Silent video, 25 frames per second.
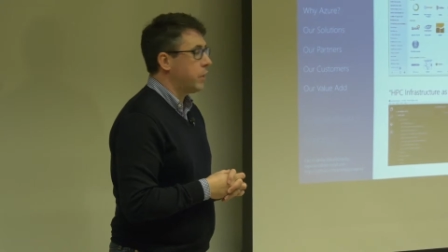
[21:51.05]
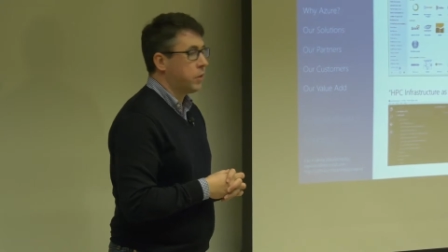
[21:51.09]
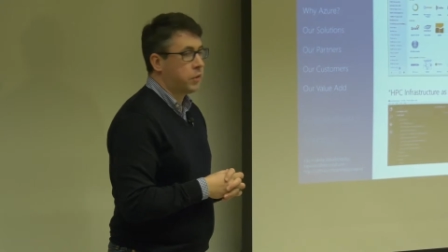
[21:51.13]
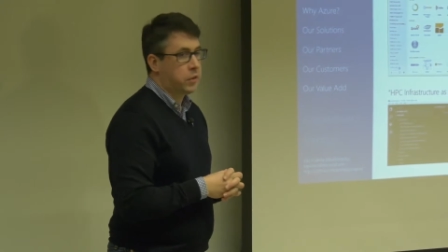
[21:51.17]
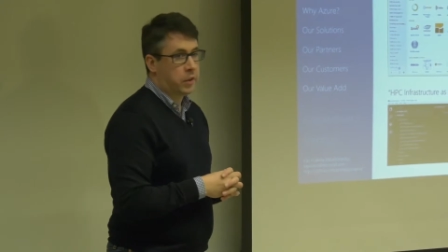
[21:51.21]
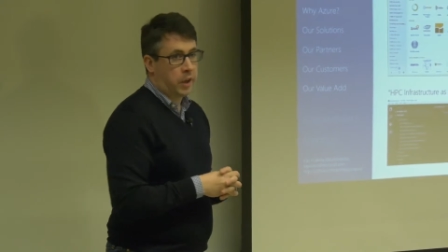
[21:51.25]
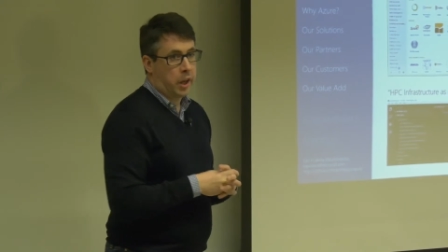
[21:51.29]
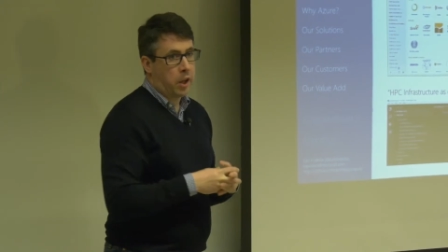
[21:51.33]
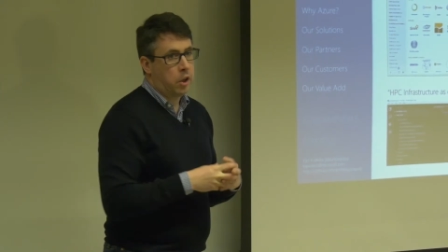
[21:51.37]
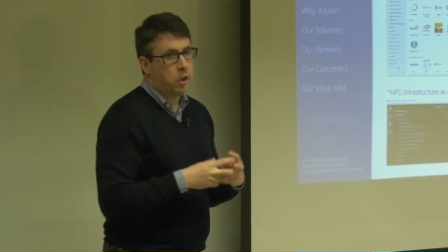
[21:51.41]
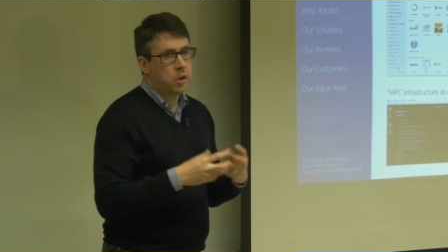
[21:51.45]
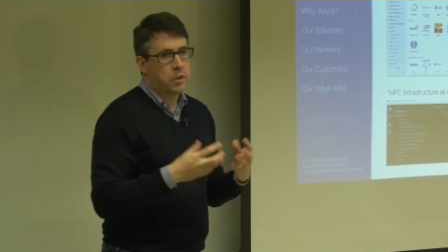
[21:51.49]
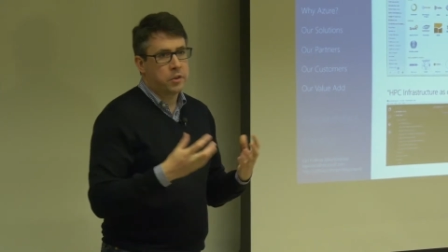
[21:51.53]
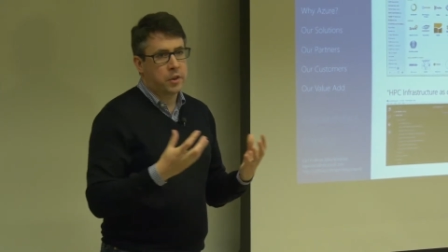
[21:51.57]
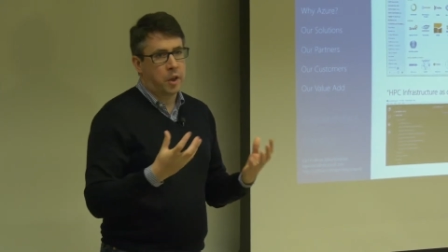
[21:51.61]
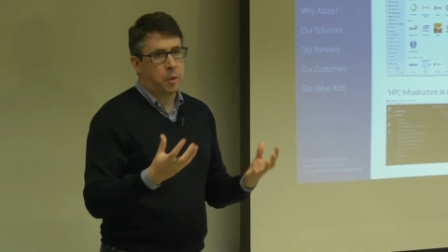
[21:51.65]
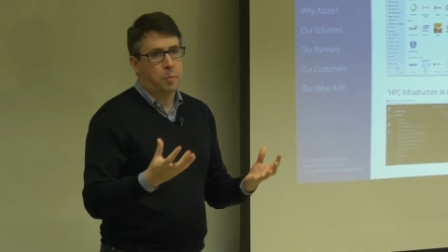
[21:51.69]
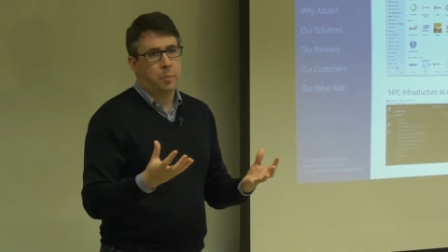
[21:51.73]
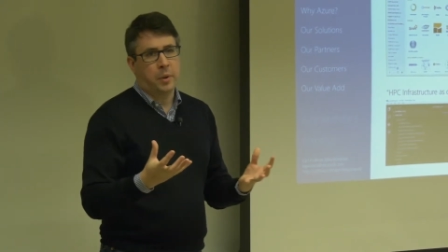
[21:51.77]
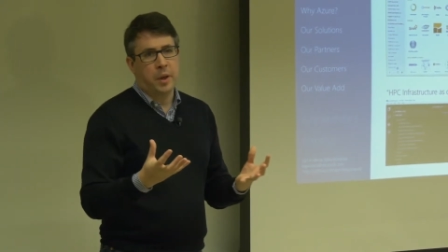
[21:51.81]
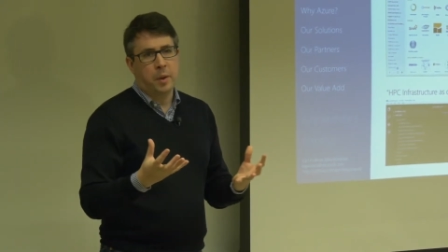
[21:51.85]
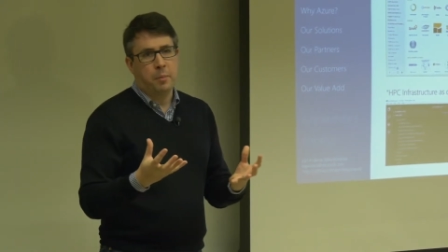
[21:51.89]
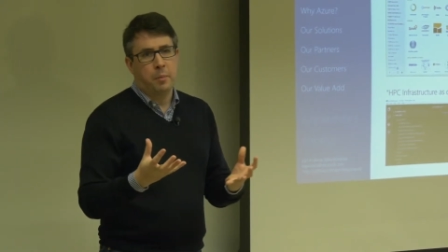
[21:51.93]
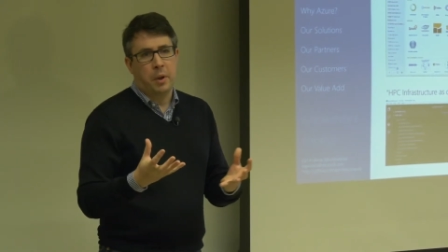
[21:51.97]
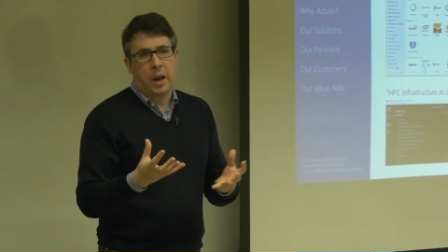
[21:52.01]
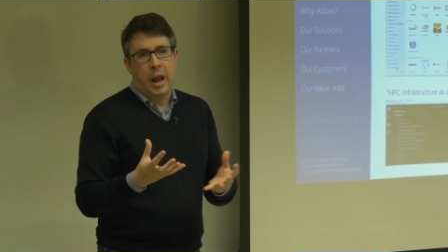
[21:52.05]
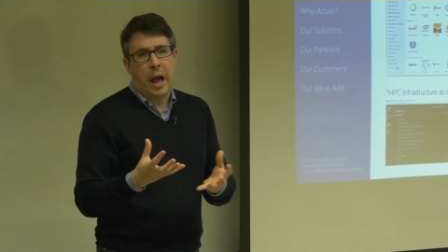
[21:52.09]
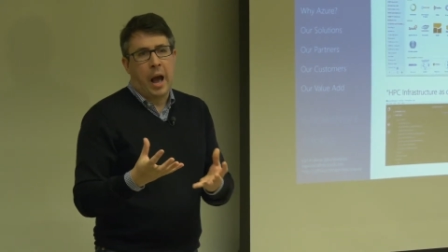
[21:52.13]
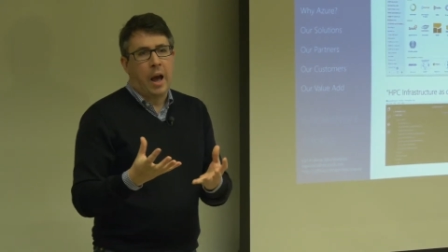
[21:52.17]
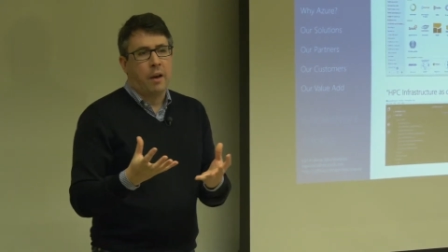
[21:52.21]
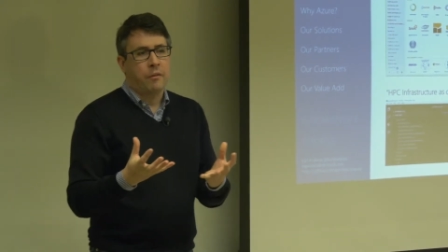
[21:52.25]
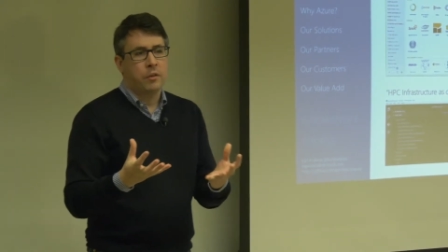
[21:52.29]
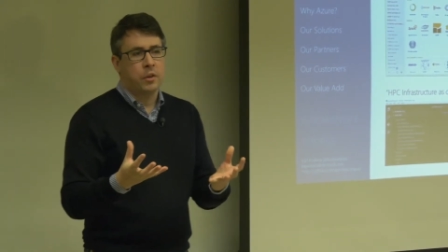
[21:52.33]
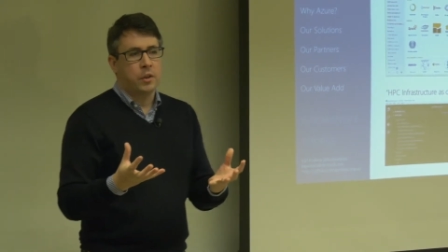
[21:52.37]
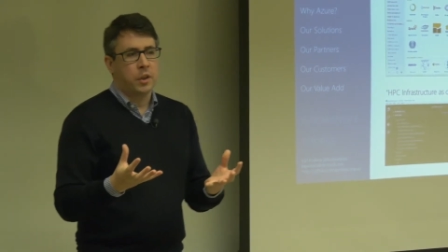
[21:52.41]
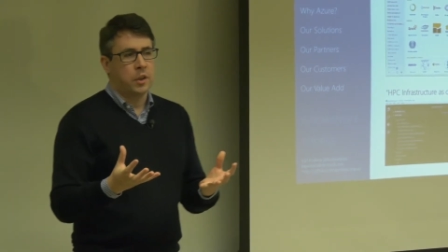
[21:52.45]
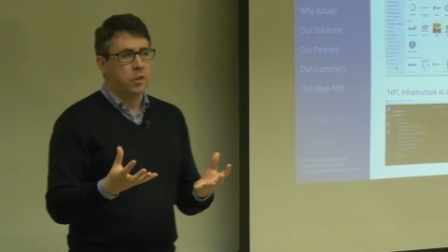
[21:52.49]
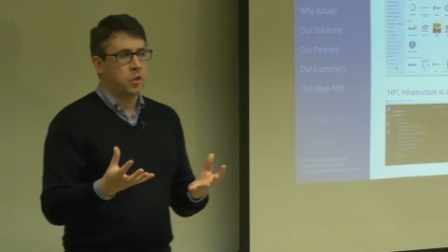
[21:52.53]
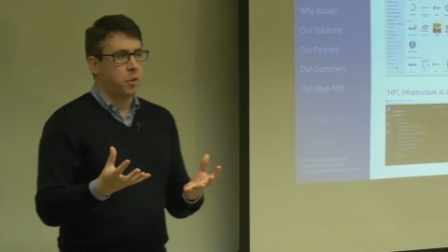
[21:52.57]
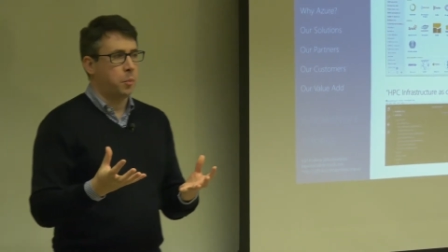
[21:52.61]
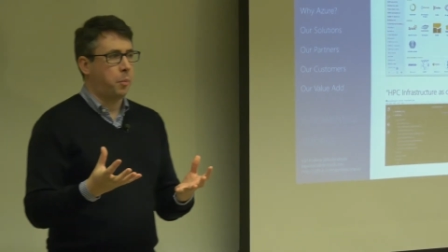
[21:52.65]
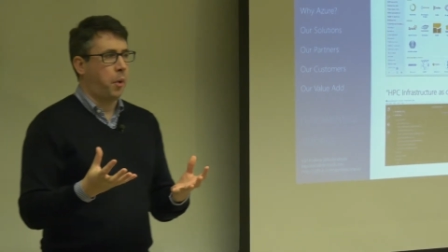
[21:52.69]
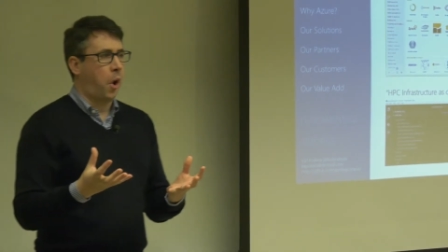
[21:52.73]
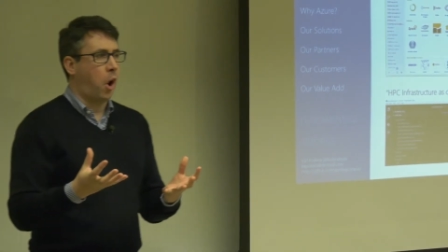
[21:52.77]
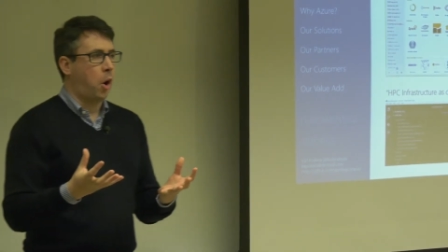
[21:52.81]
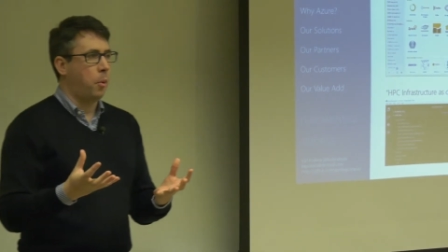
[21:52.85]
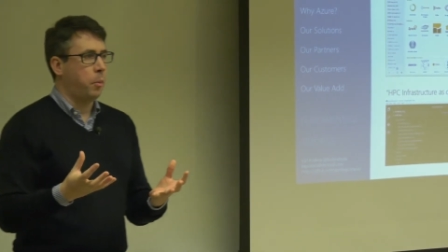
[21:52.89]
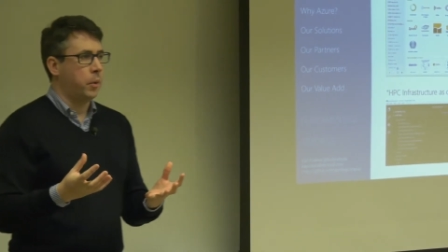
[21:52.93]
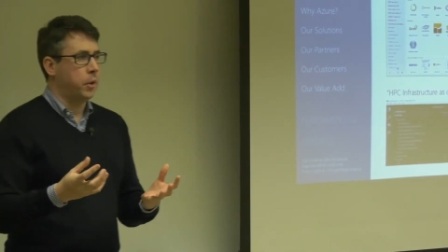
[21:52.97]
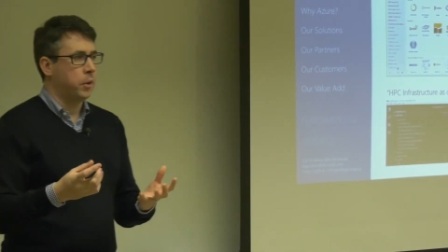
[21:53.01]
skills that people have in these
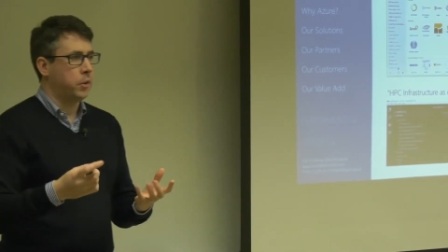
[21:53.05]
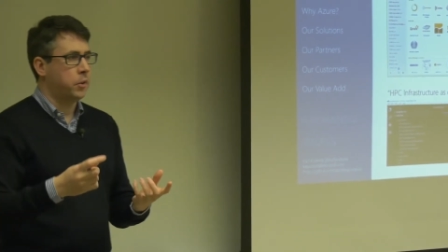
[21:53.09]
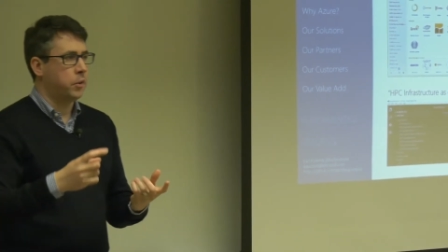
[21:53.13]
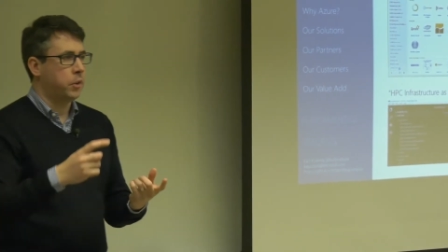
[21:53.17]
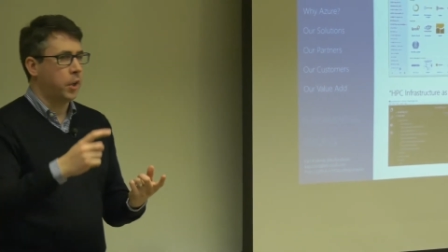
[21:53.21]
departments,